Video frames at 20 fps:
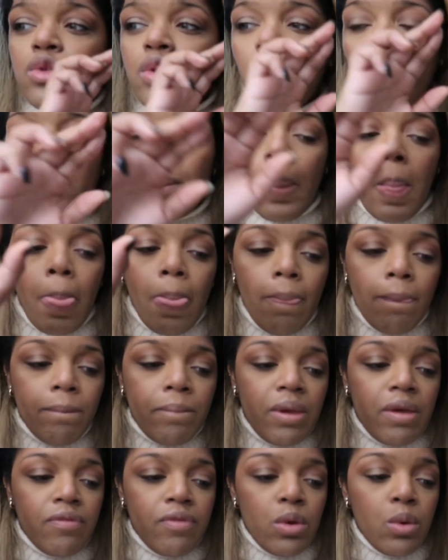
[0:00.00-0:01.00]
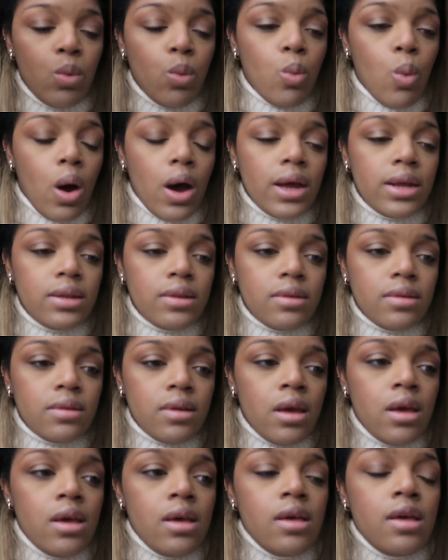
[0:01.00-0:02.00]
So if you want
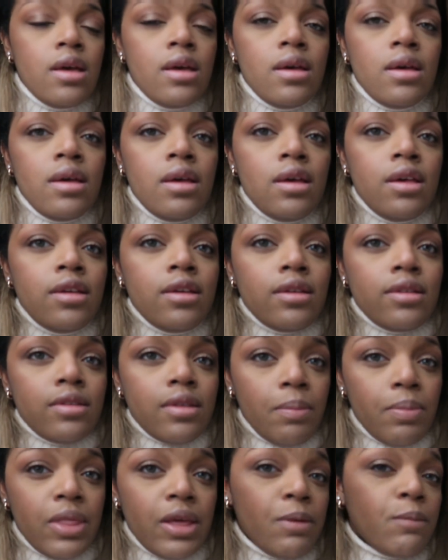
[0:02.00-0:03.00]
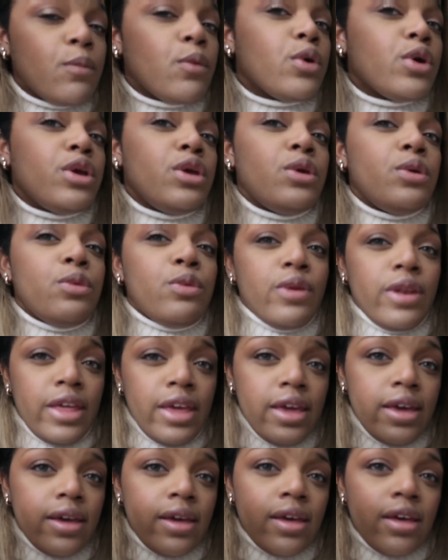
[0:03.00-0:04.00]
something more
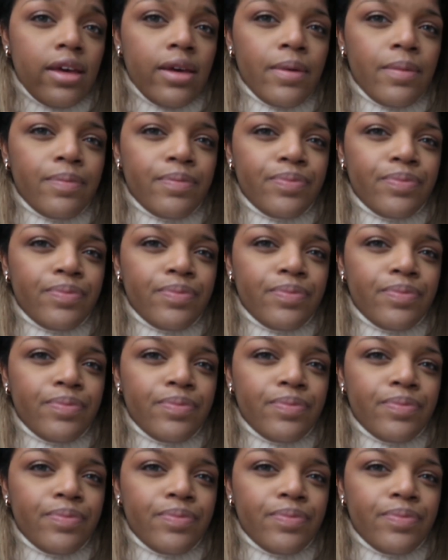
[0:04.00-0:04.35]
unique,